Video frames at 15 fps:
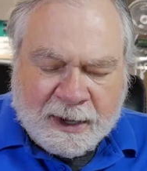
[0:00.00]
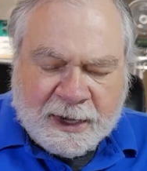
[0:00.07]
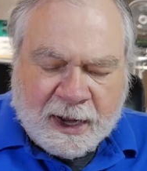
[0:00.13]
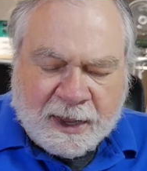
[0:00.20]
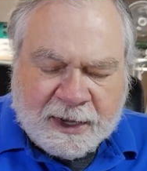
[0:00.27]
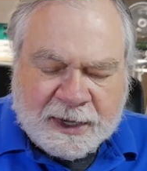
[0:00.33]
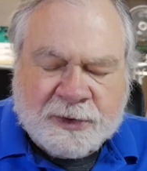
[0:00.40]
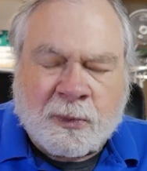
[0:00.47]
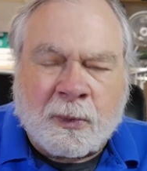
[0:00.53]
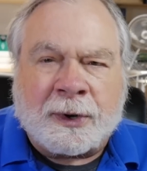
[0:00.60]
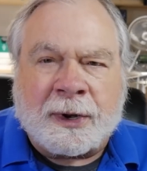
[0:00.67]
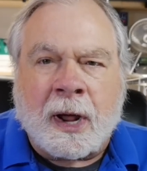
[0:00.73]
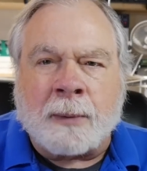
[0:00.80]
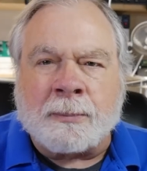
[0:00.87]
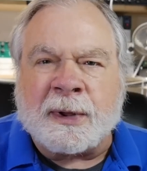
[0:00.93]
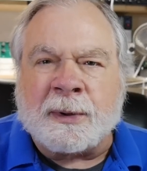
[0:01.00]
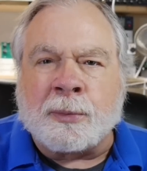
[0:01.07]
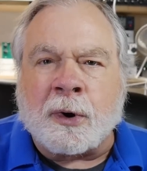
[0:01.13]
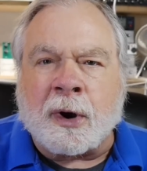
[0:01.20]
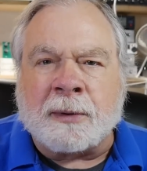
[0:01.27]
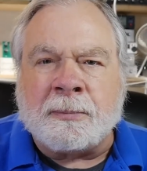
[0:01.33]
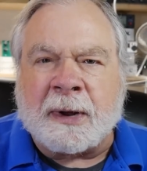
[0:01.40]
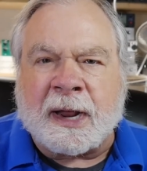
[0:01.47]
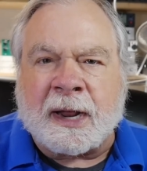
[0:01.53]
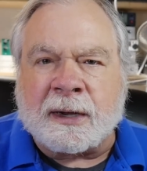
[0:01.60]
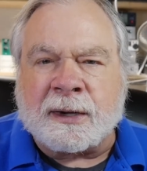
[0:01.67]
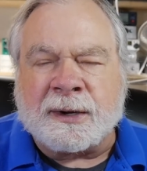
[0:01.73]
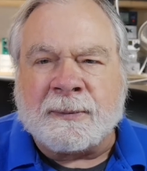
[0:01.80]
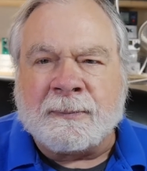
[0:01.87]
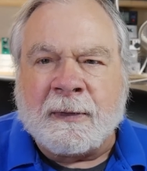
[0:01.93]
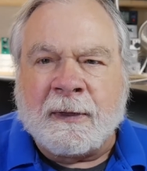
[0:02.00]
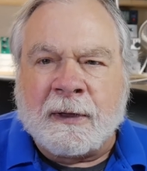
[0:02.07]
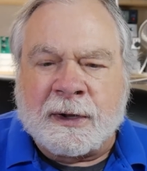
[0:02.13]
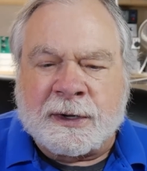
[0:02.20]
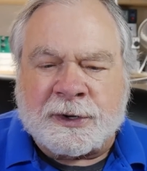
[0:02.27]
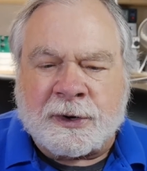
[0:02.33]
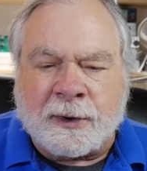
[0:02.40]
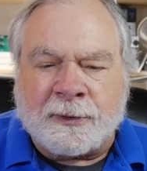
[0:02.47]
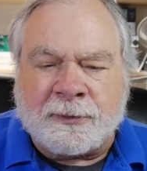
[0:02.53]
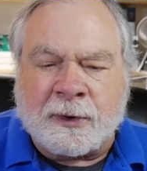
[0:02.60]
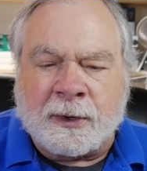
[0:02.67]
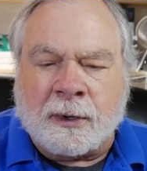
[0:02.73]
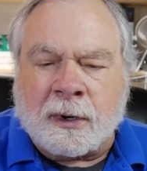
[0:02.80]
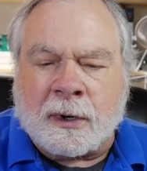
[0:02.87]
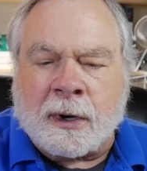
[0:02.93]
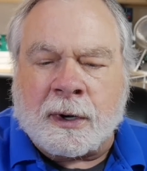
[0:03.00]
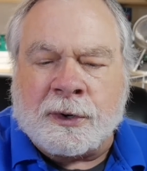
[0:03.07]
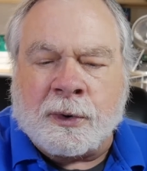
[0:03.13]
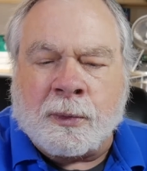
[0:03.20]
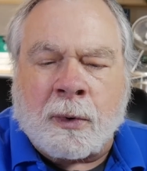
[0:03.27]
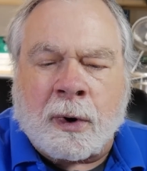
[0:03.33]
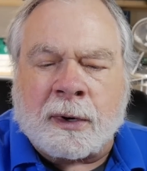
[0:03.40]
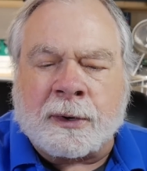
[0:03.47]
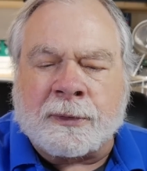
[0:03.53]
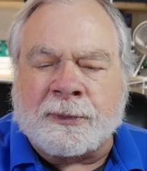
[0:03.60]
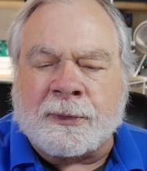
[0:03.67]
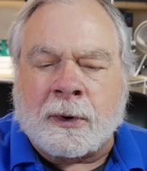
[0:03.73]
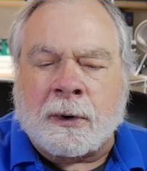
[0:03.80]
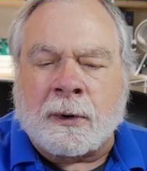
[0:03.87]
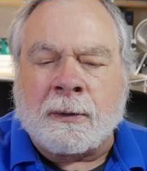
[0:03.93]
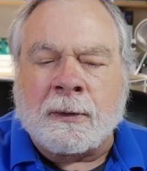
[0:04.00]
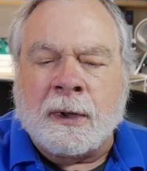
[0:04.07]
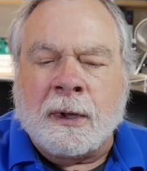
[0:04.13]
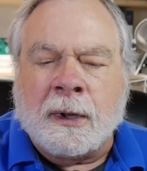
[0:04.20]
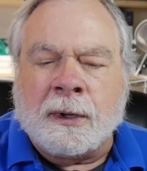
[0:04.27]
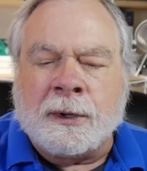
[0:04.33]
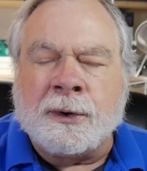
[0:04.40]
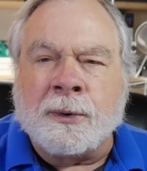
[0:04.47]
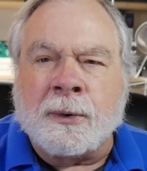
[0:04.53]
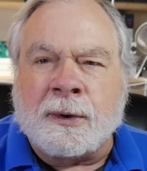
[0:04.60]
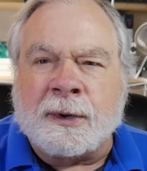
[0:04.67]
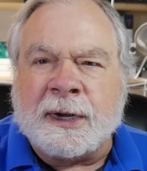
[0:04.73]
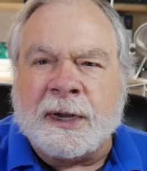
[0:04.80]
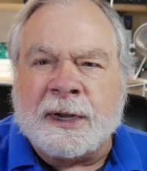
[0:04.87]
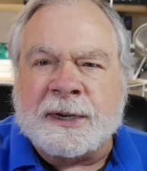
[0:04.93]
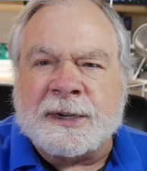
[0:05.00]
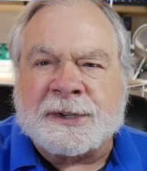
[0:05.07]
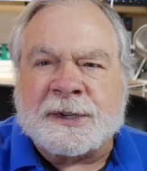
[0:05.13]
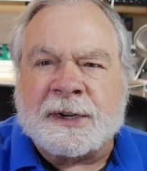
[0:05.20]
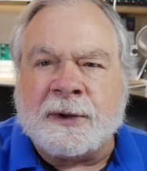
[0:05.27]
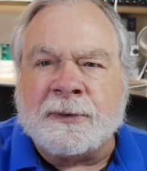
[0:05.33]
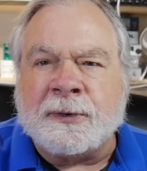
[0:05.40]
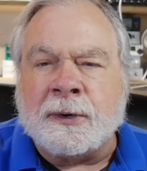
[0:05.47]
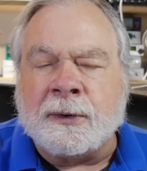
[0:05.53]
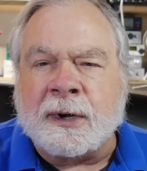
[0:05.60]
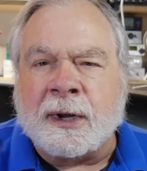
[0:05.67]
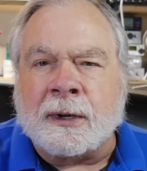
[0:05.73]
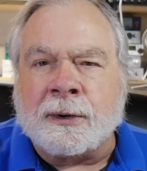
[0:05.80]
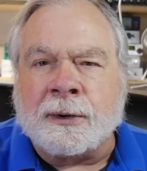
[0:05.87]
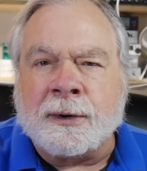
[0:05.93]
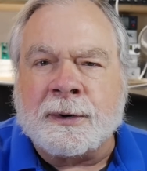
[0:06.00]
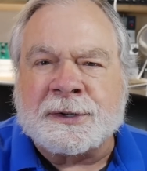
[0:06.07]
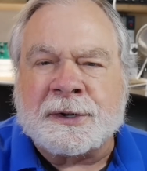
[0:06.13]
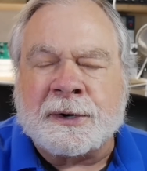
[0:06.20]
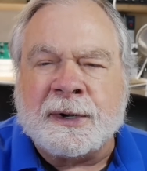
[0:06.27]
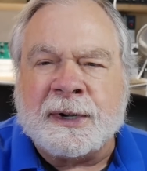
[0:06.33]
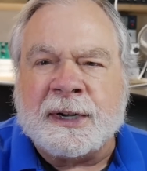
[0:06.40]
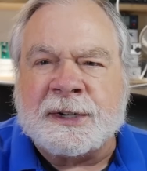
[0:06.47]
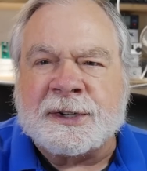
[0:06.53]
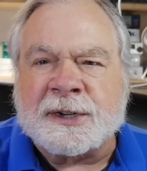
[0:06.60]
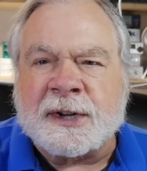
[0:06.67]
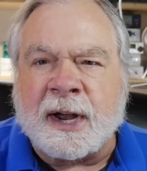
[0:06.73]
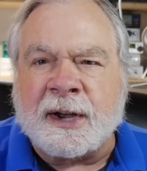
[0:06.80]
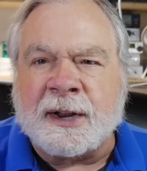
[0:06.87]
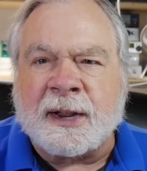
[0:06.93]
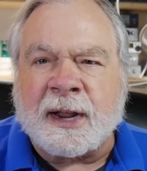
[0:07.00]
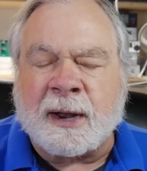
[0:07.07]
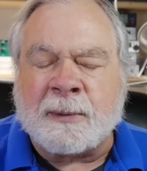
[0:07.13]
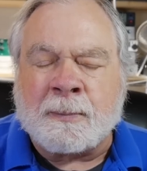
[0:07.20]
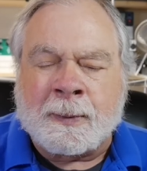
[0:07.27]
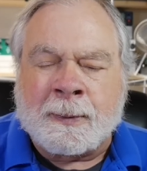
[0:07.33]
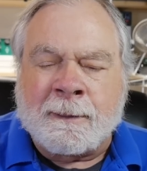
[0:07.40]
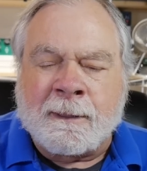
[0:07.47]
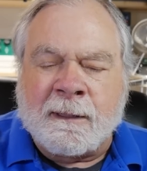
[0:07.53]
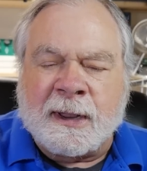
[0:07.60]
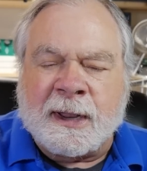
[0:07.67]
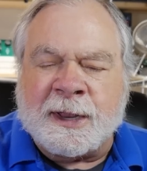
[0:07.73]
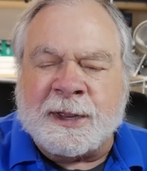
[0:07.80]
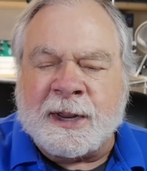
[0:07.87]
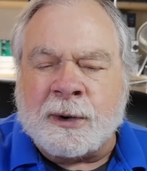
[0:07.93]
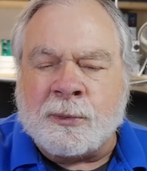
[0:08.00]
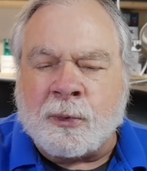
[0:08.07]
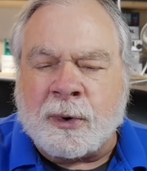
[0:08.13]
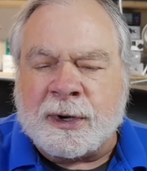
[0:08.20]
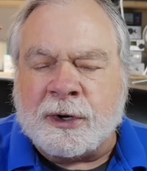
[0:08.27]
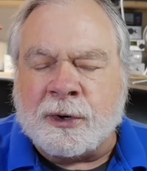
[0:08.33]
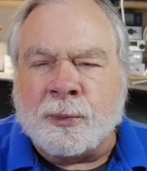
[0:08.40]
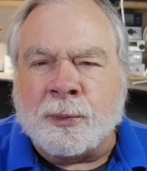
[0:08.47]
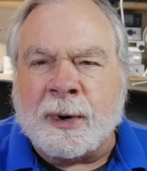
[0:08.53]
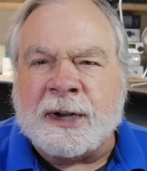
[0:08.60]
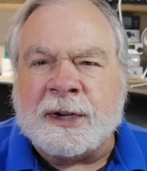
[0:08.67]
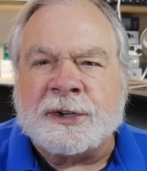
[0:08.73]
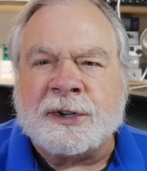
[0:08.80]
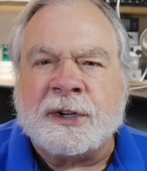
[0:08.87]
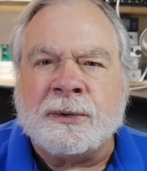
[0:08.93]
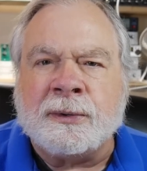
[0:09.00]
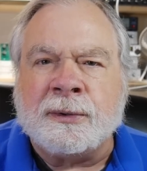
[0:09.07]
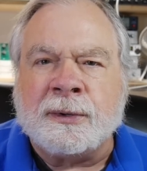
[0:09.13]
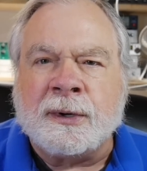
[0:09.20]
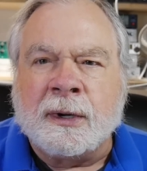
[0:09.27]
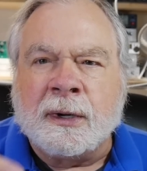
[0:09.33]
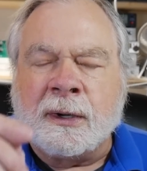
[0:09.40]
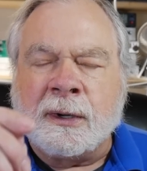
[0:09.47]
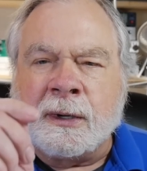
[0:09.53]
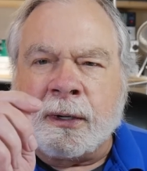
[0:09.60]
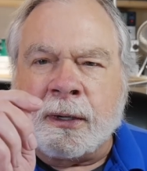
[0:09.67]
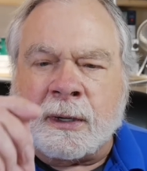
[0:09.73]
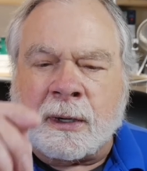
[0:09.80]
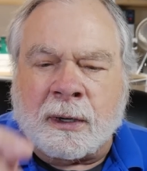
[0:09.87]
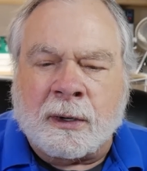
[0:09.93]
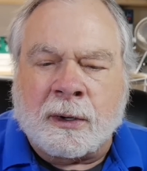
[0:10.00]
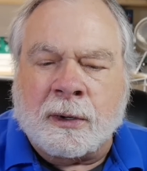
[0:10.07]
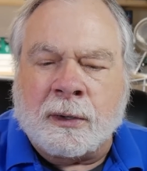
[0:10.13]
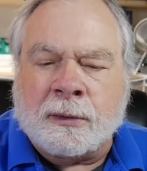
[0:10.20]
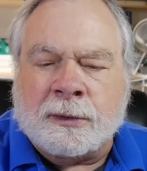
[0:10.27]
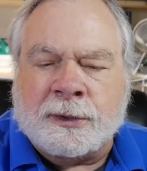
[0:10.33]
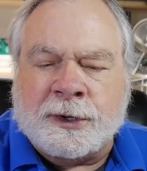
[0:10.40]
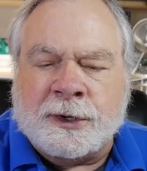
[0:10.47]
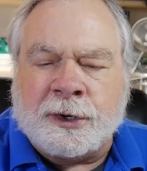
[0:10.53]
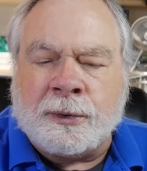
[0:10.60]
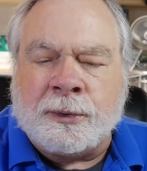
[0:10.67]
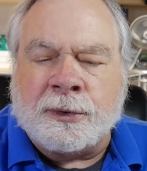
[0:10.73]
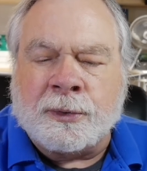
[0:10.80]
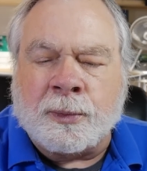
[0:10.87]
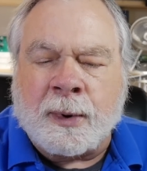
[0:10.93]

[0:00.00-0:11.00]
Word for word: Now, this will not be broadband. So if you look on your waterfall, you're only going to see a few kilohertz on each side of that. And then when you retune or, or tune the